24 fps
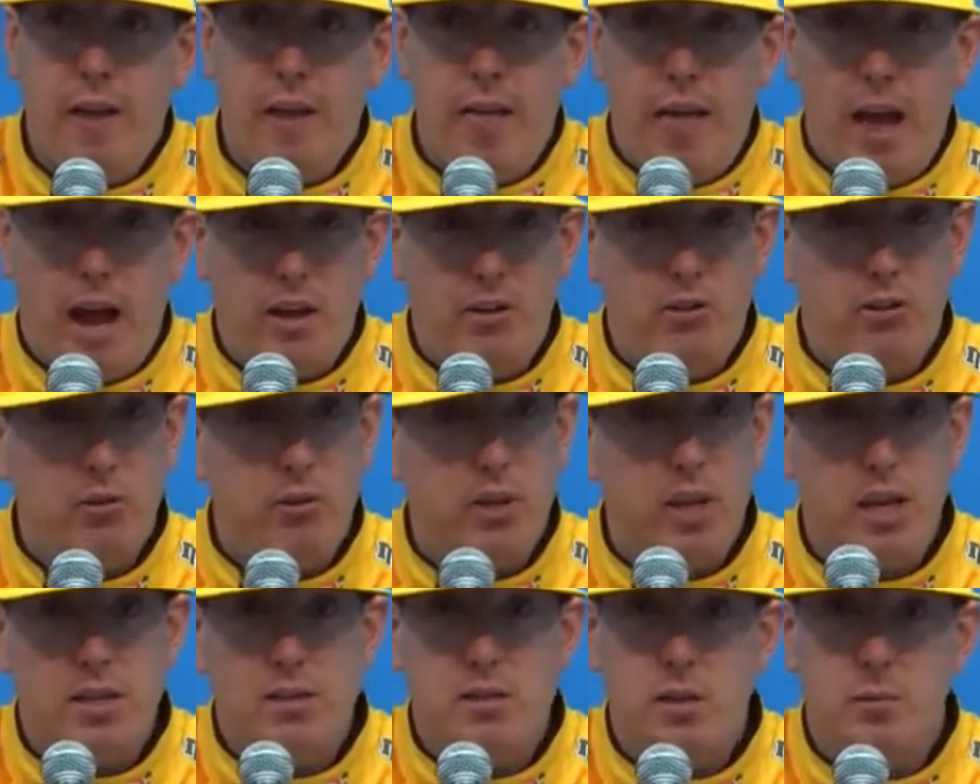I do
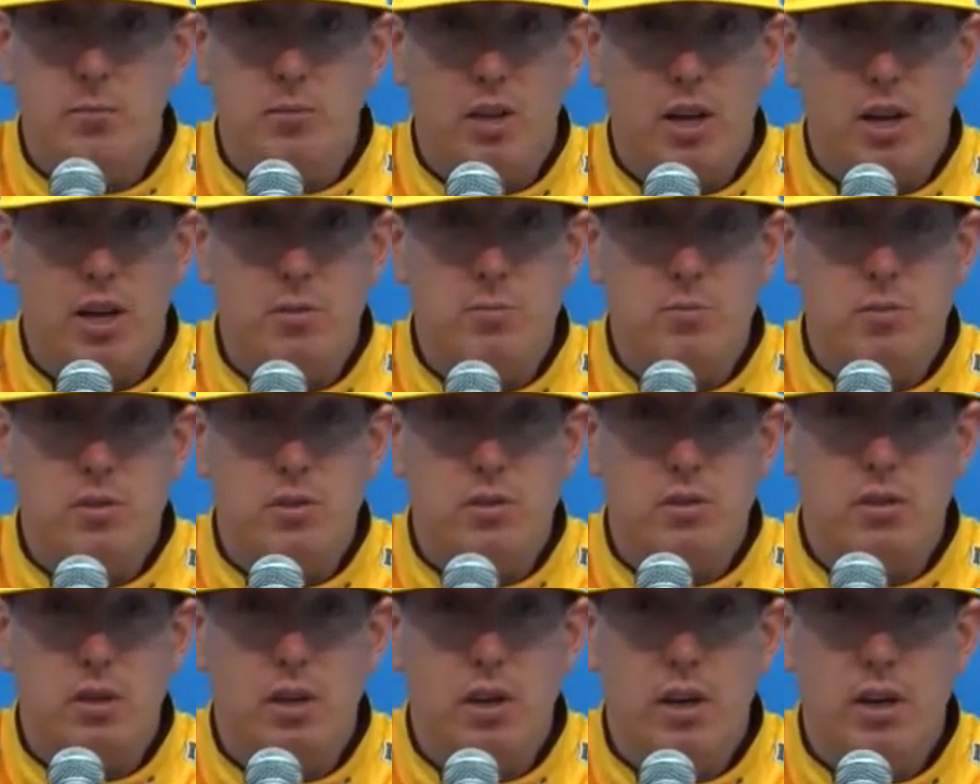that
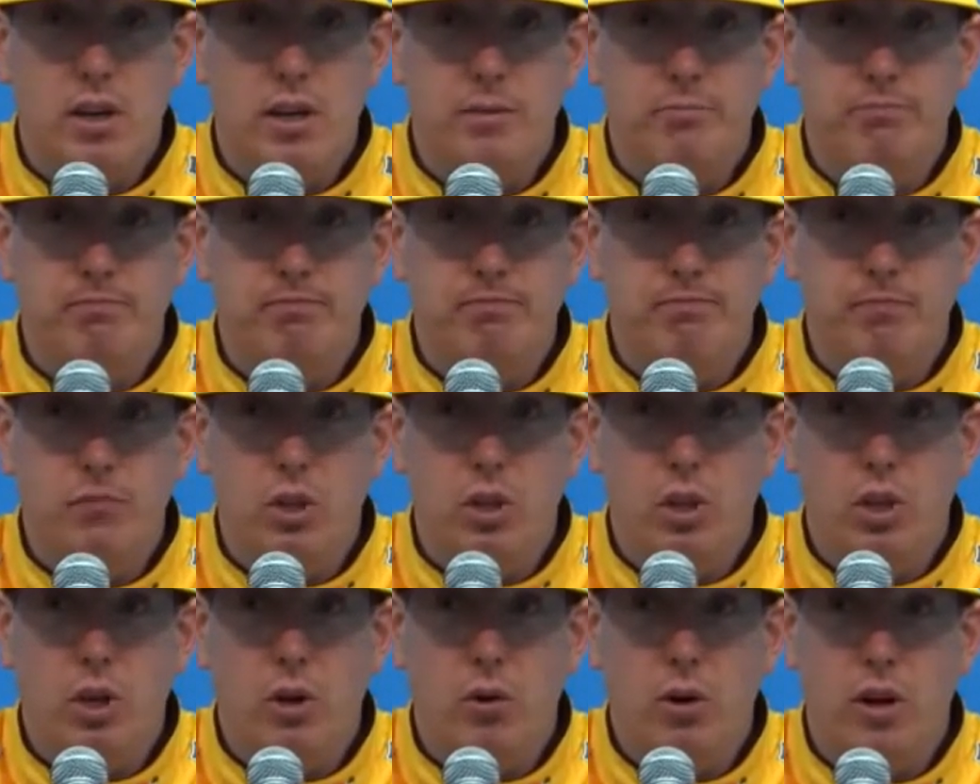sometimes.
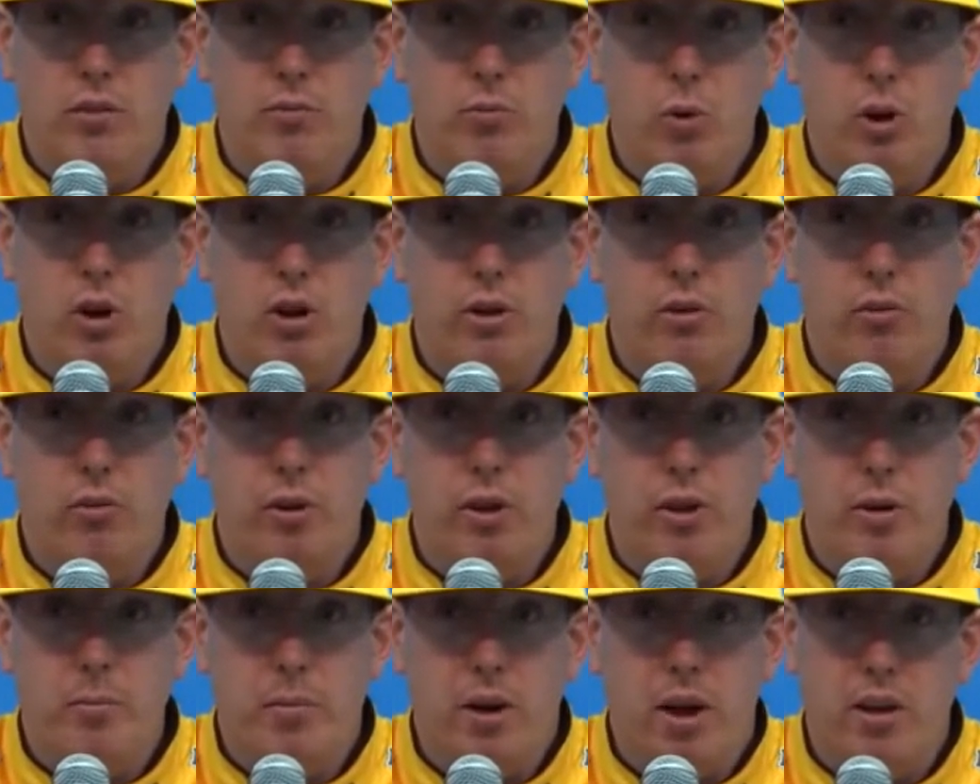You know, I've wanted to
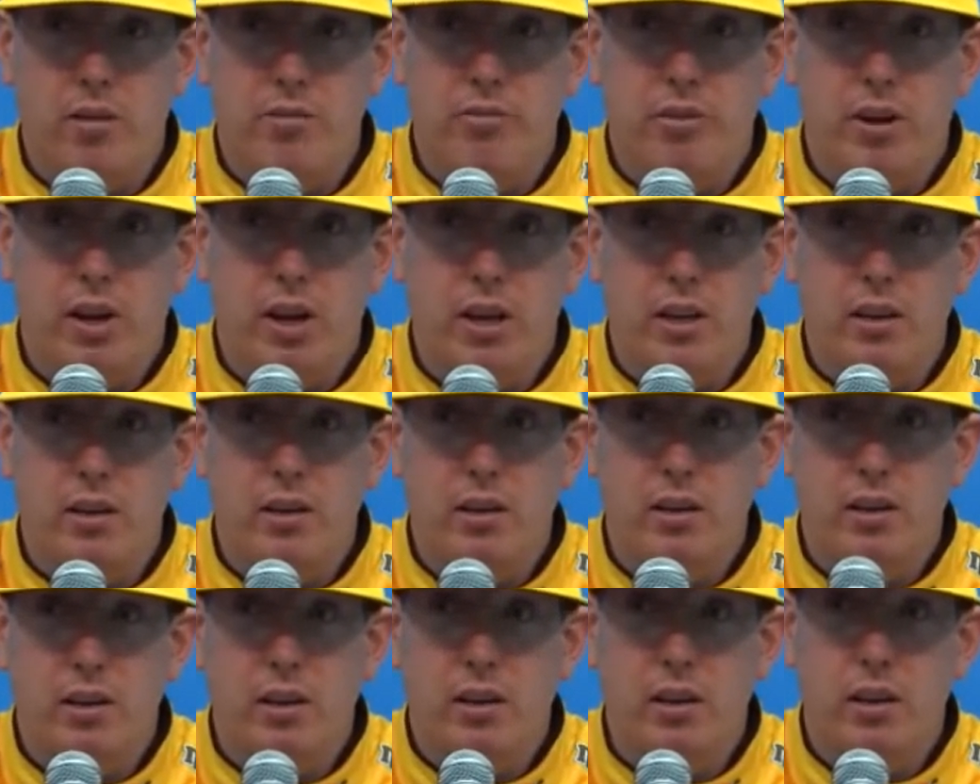run a modified,
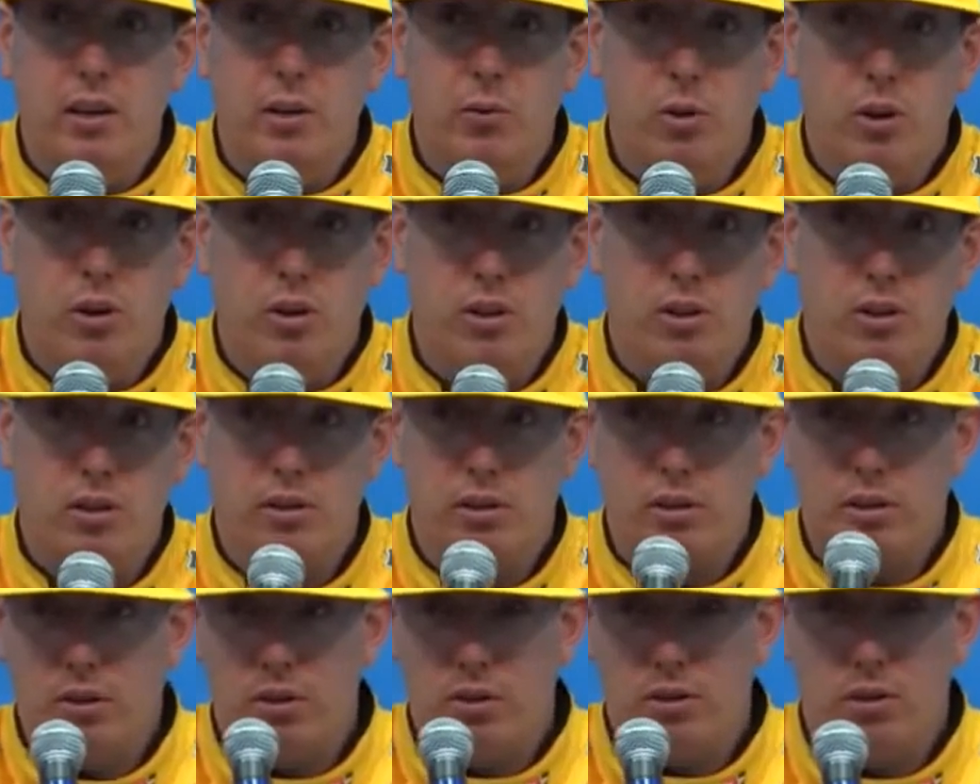one of
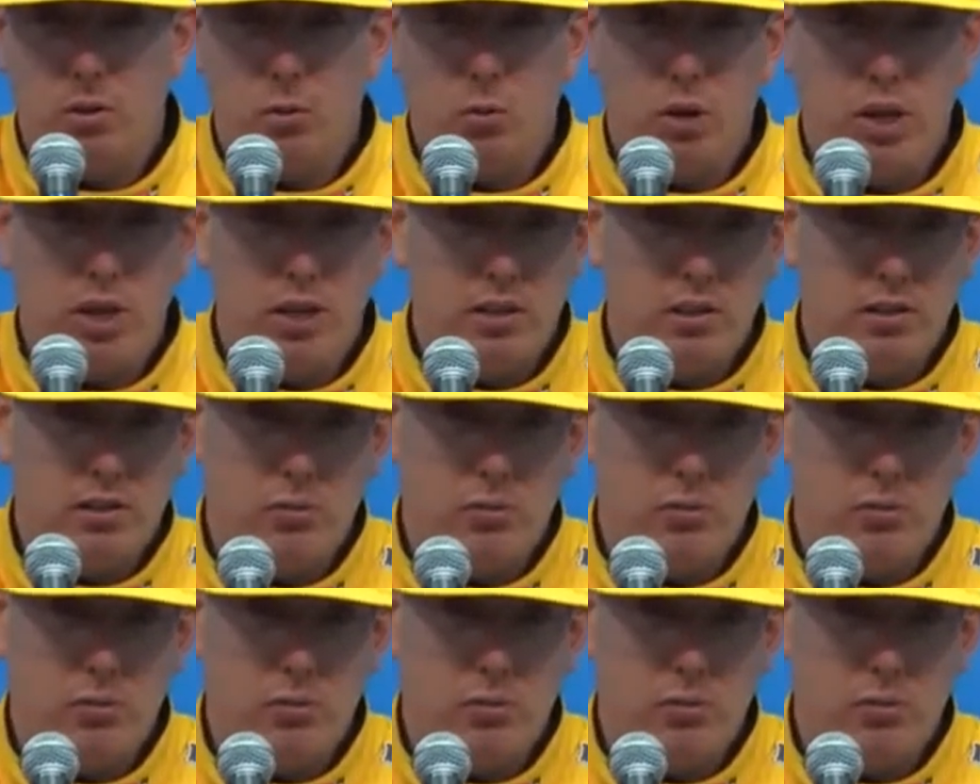the Whelen